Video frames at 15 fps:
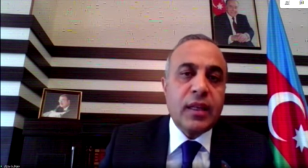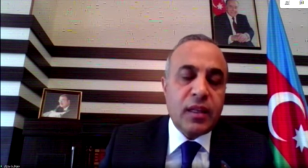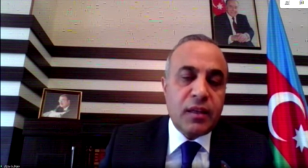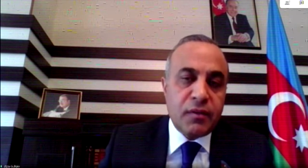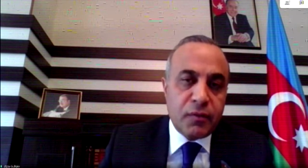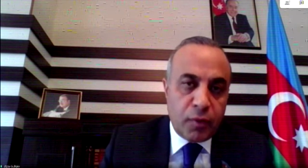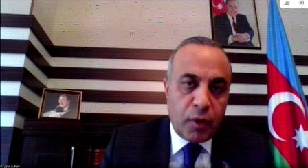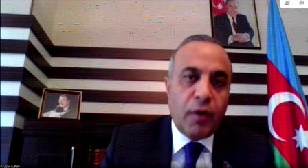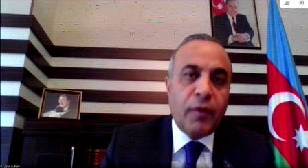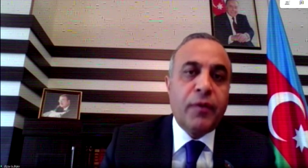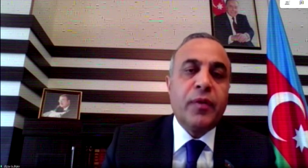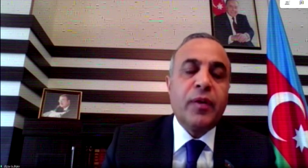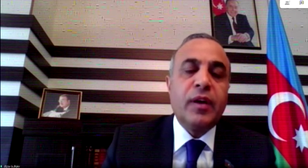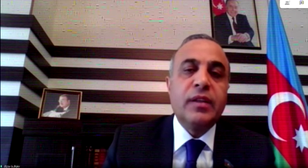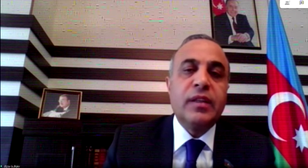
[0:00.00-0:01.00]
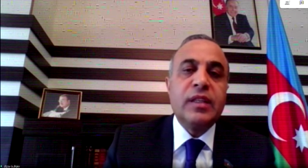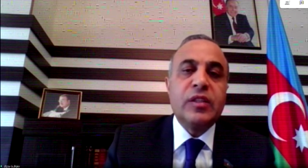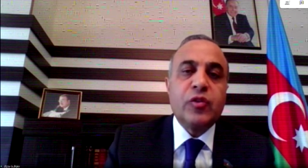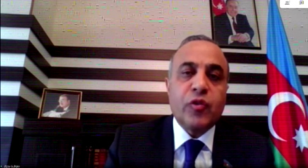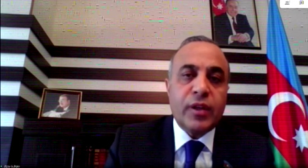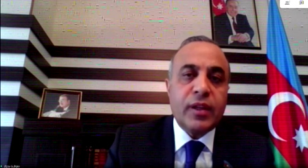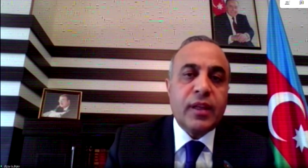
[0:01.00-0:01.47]
get involved
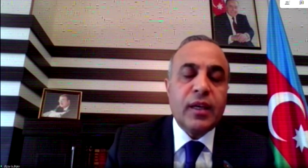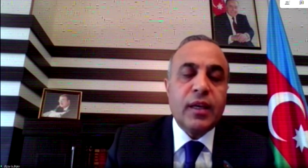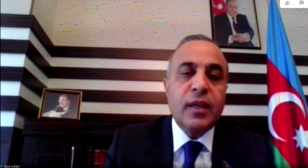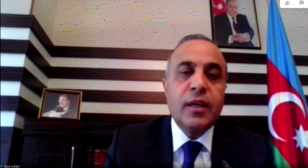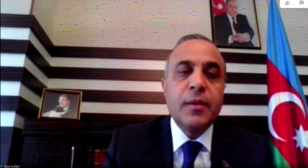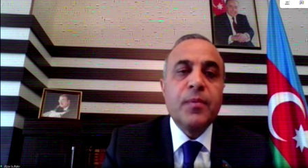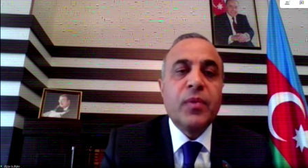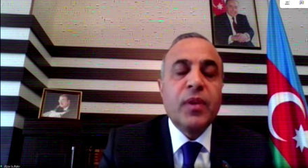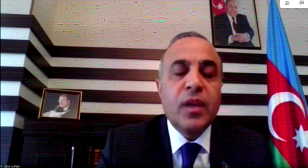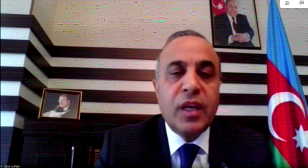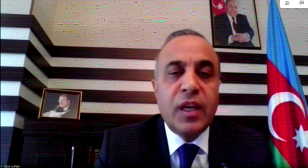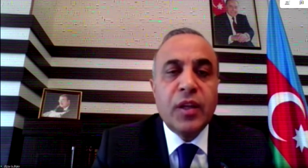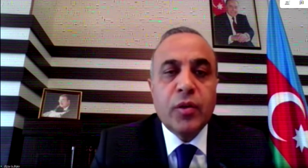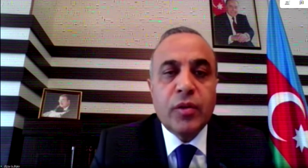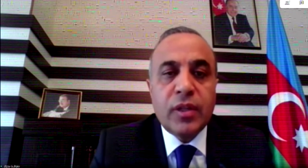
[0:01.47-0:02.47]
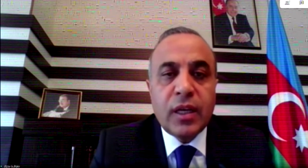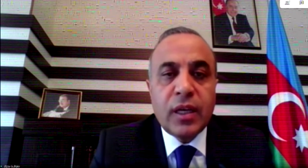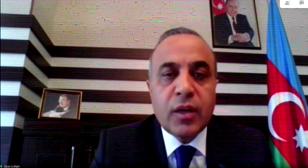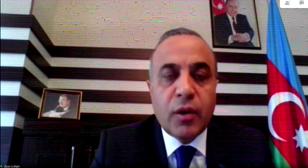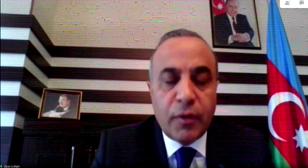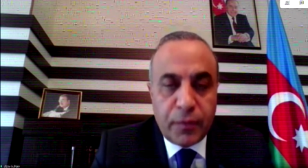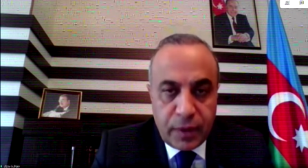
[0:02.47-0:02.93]
this treaty into
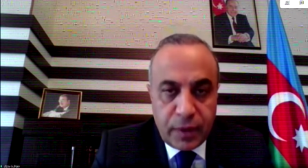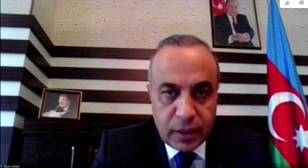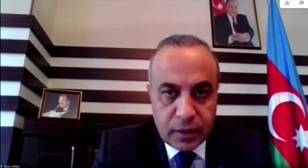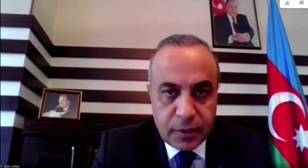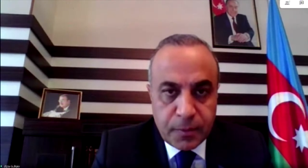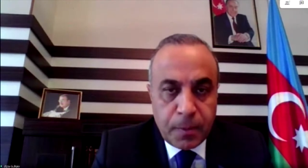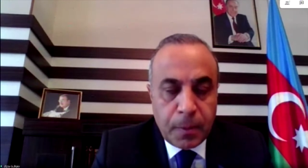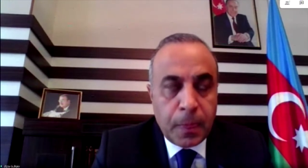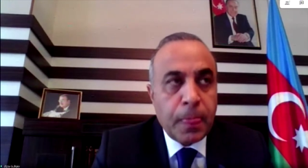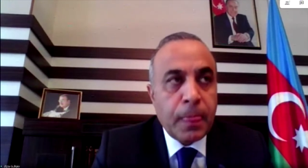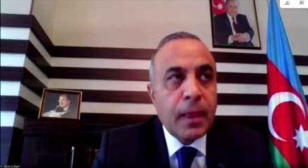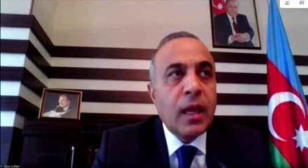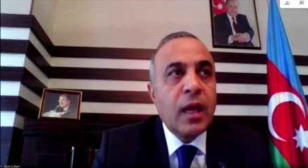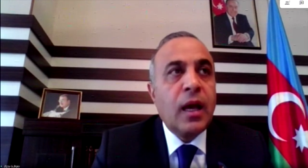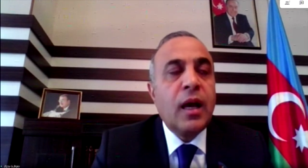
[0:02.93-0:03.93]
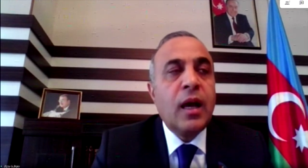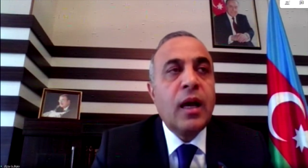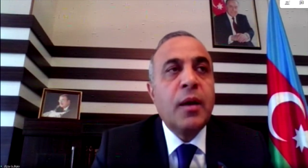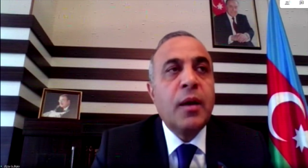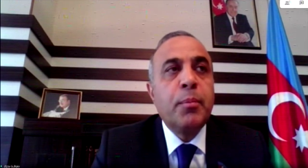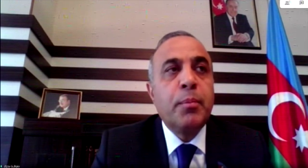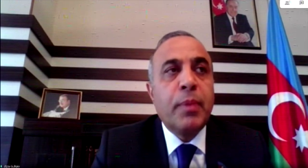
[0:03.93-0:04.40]
the conflict.
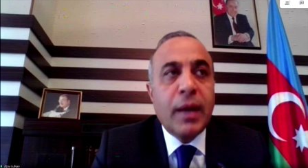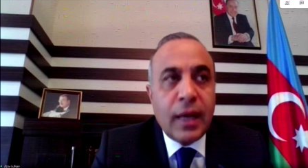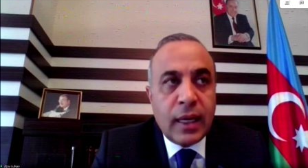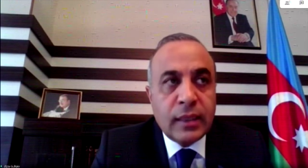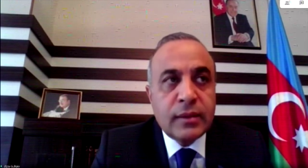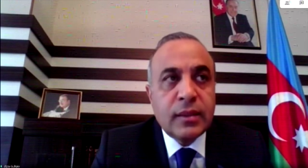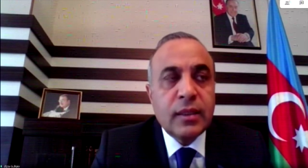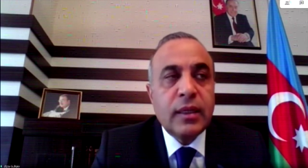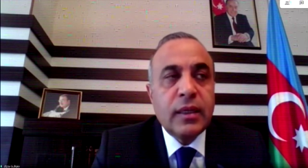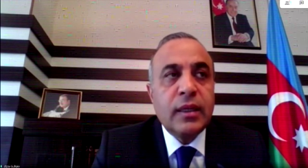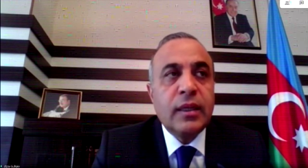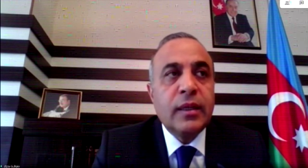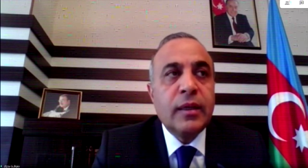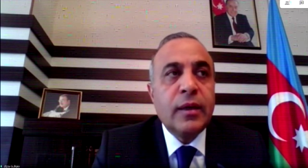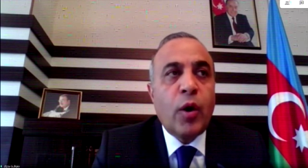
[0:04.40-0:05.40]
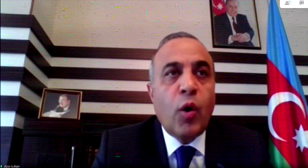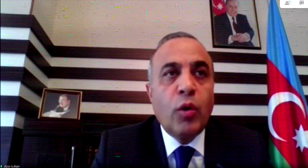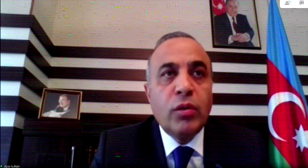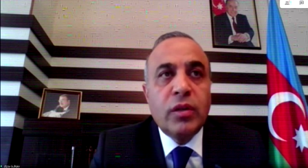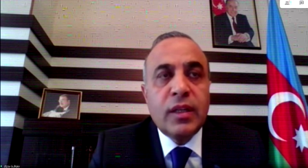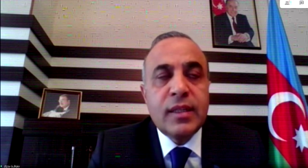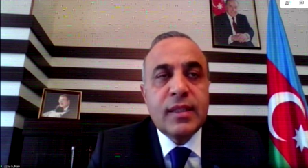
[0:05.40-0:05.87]
But
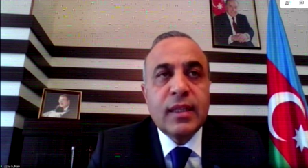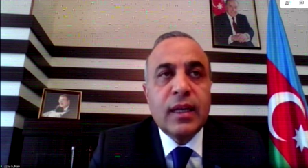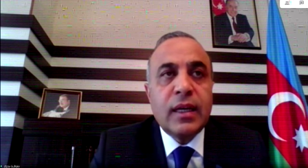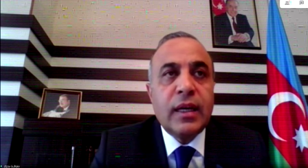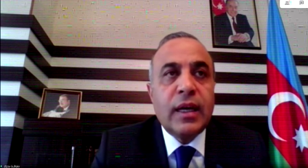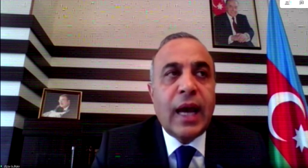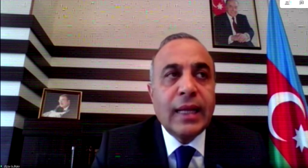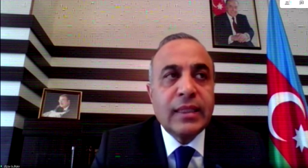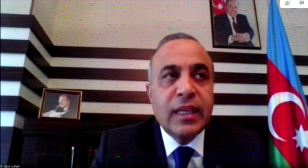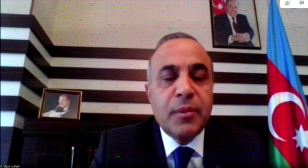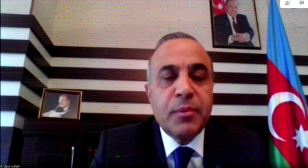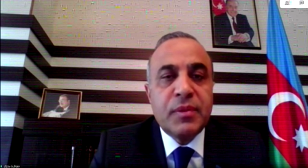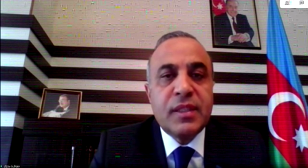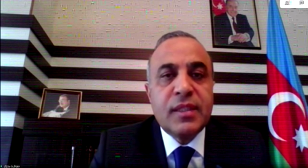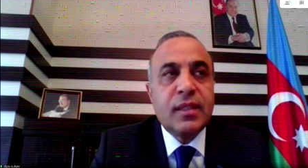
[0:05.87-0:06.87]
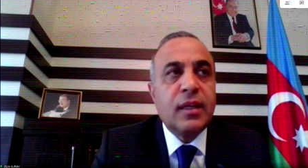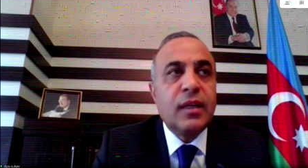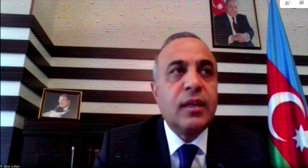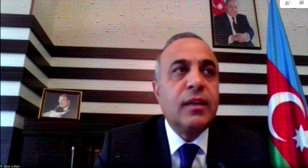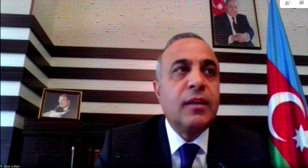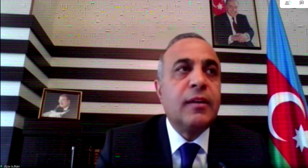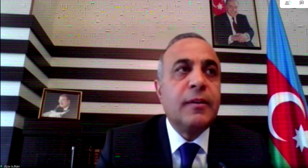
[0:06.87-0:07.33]
all these attempts
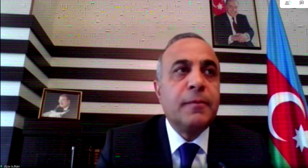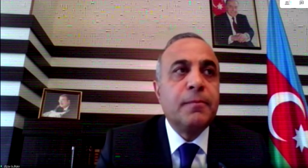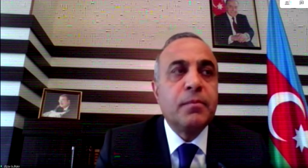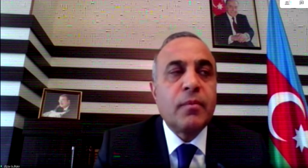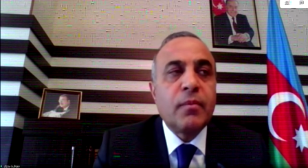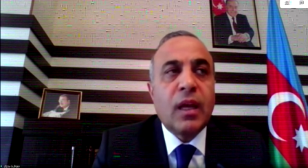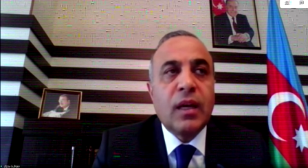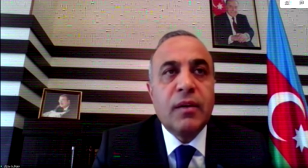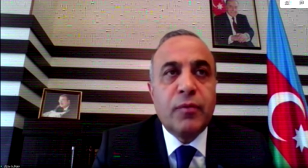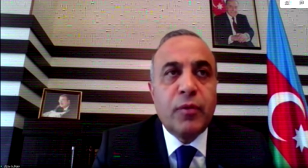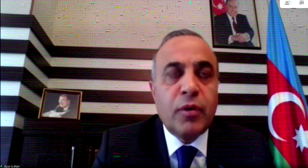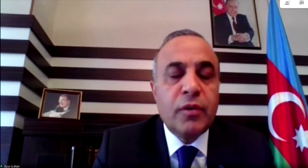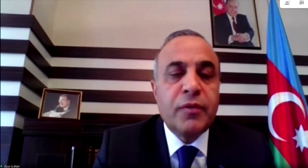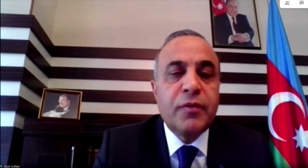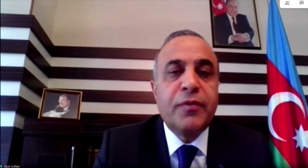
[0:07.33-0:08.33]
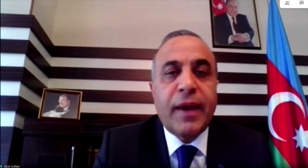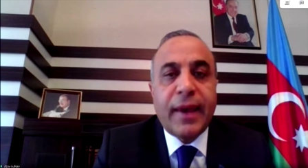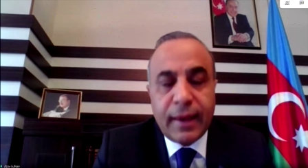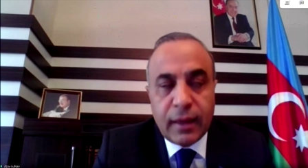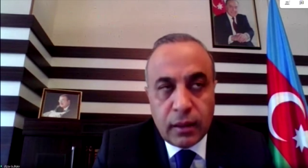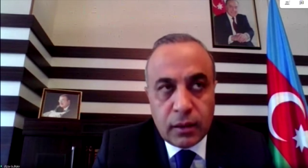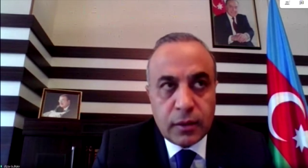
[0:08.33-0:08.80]
were
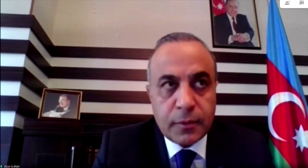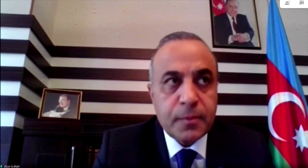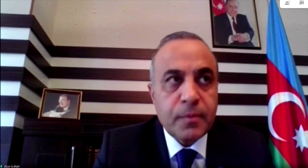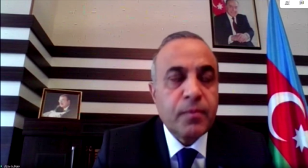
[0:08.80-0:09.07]
failed.